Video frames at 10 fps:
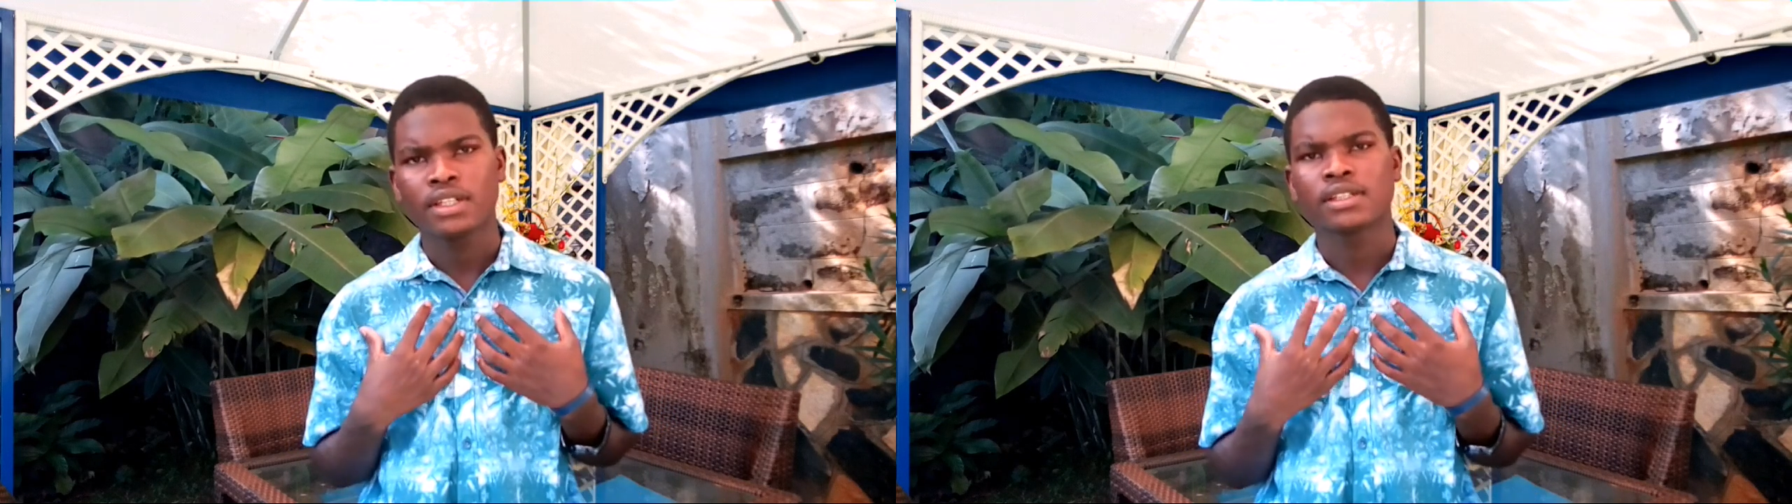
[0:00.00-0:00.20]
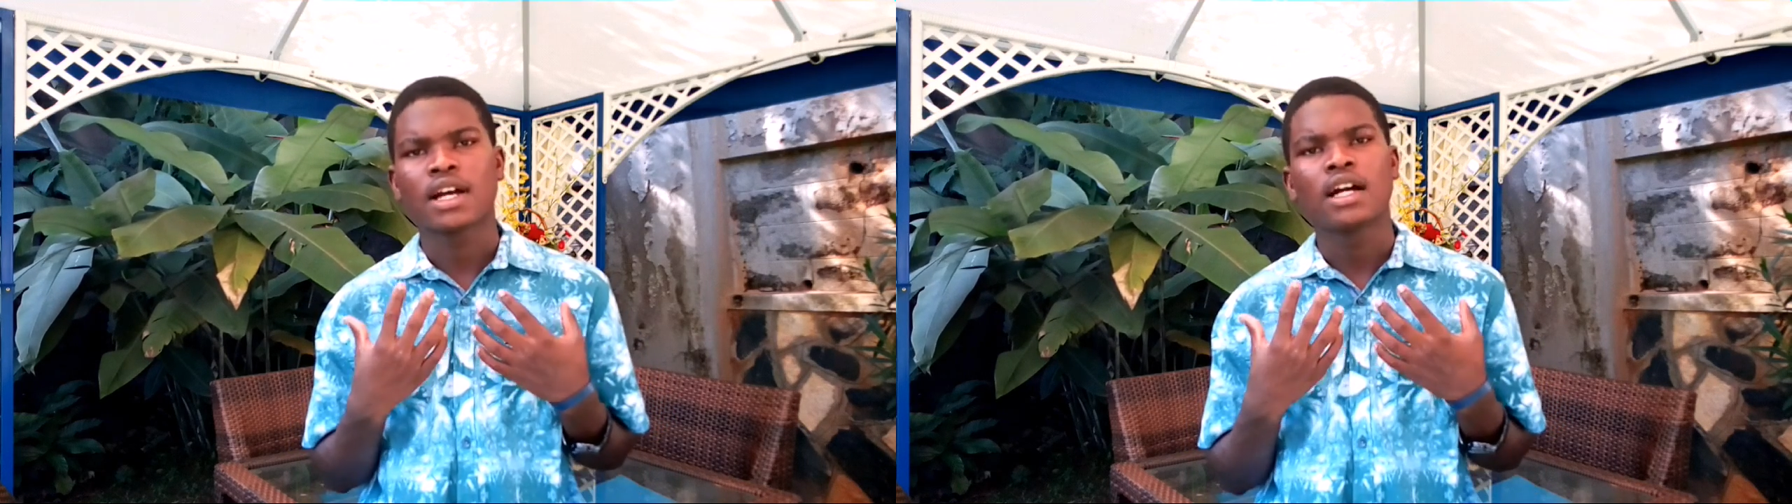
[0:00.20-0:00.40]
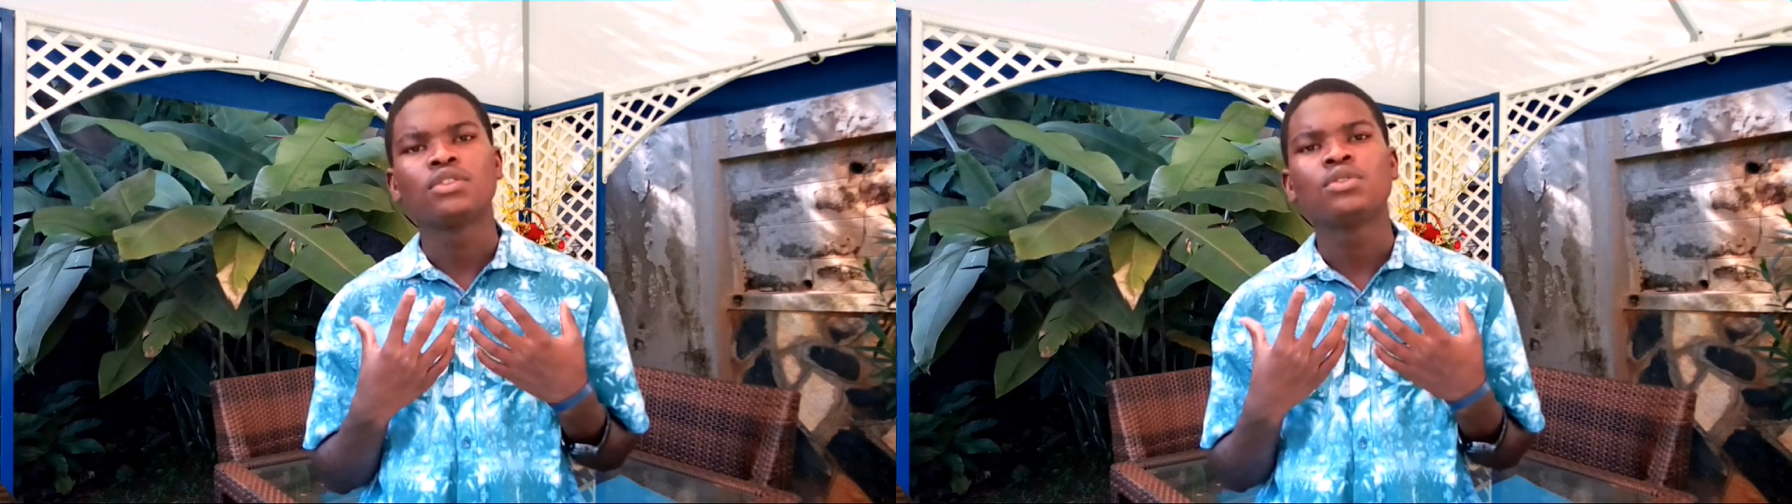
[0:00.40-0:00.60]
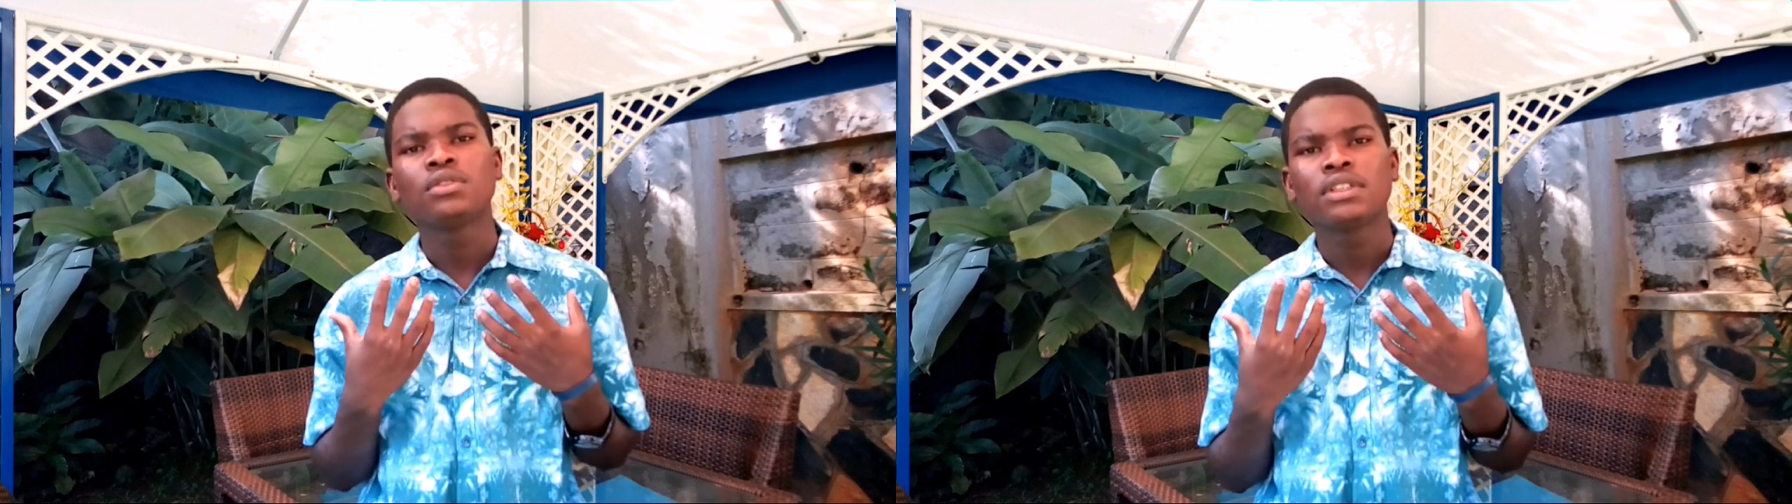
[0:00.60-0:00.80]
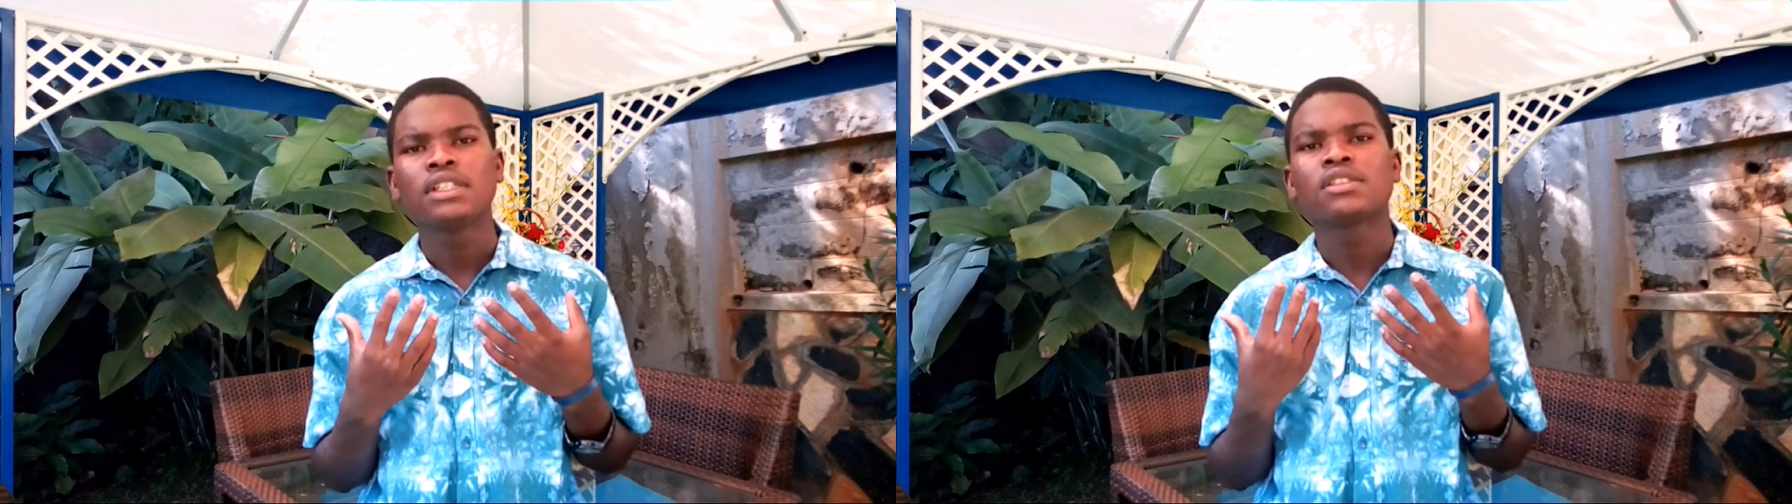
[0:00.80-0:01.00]
please
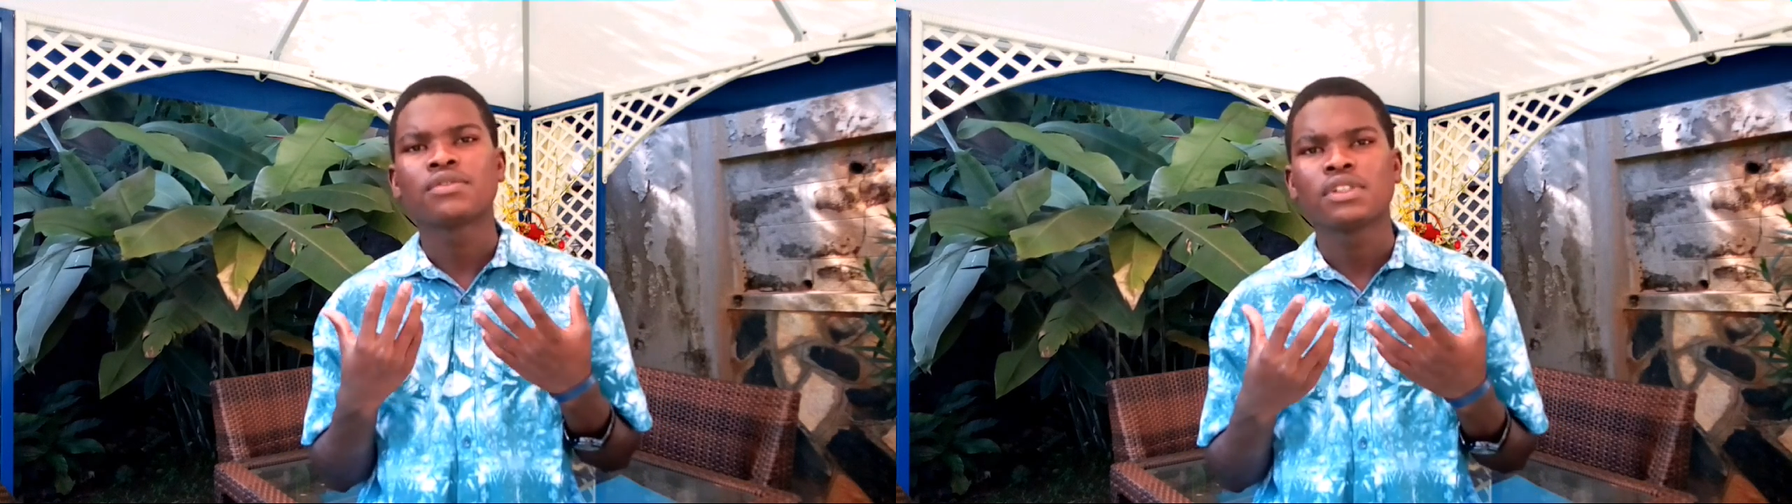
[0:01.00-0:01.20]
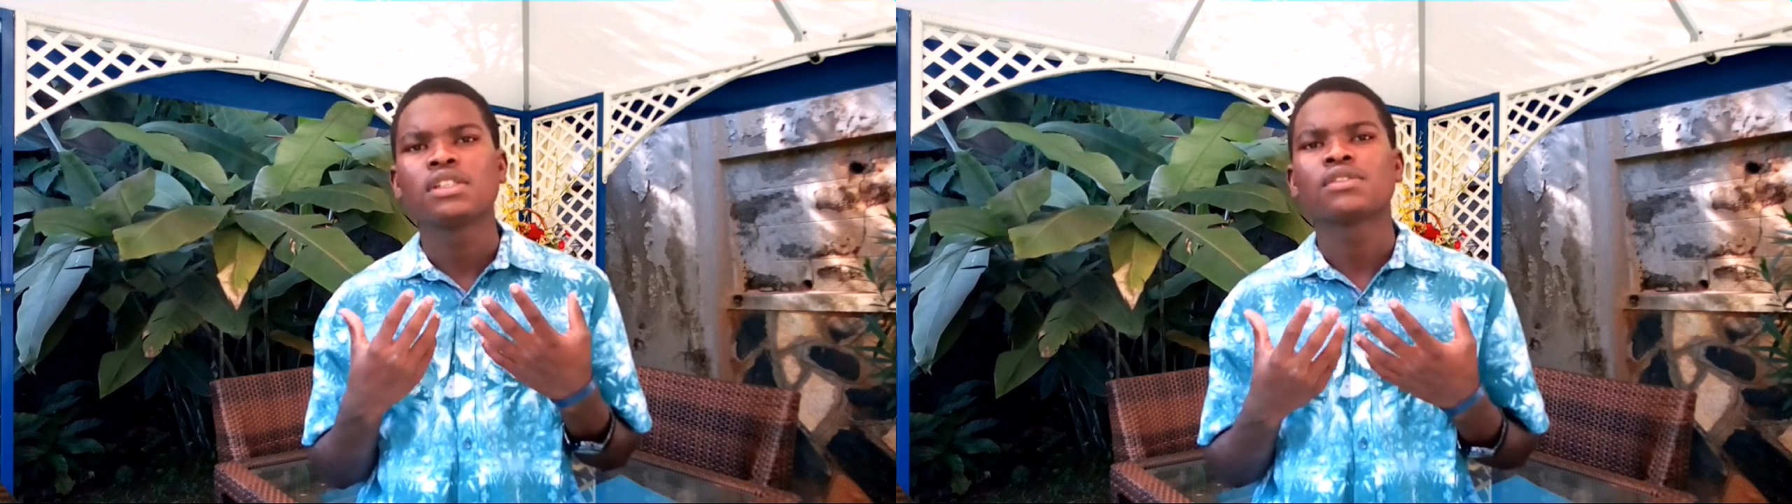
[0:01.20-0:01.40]
can do these